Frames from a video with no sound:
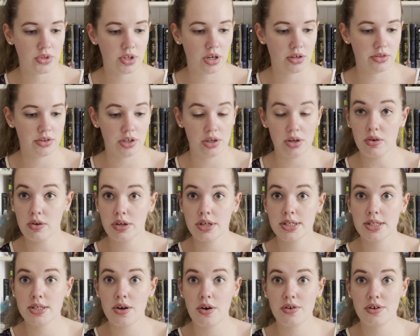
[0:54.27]
the longer
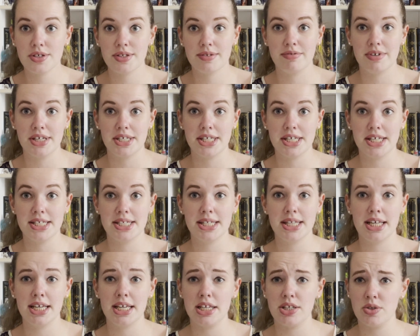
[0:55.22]
socks versus
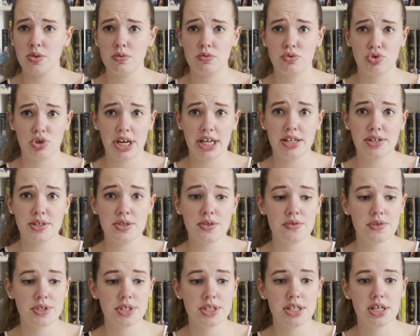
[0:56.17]
the sort of trainer
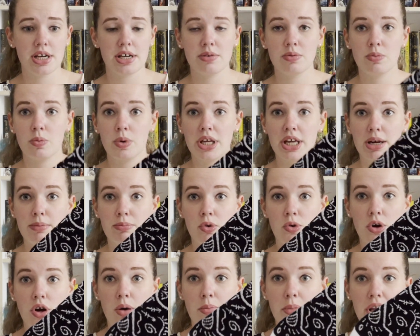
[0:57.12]
socks that we get more
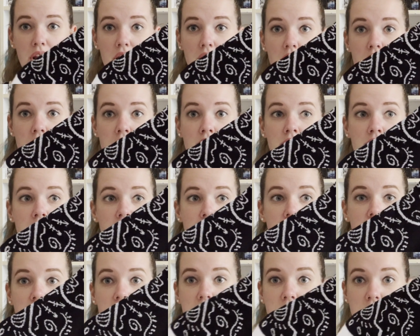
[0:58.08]
commonly.
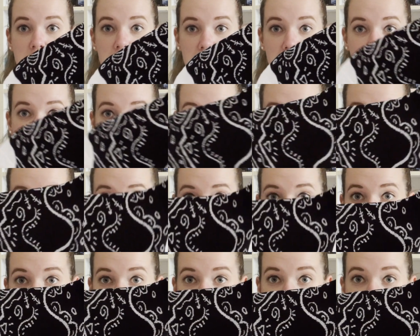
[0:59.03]
So that's the
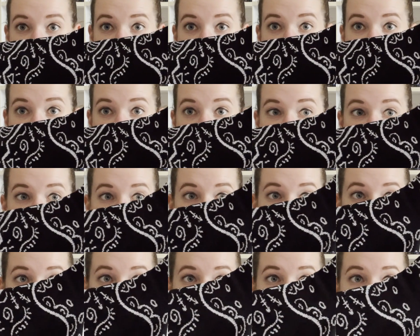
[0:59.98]
pattern on the
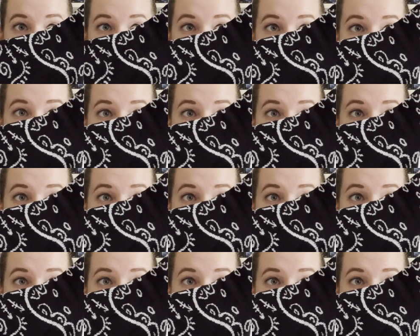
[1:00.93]
socks there, so it's